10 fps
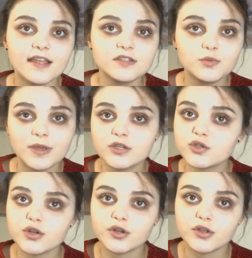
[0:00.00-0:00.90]
to make
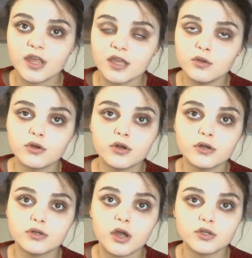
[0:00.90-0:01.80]
sure that you're
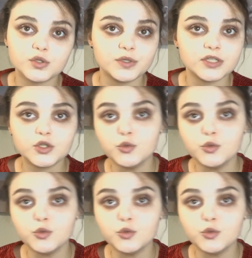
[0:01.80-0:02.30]
not doing too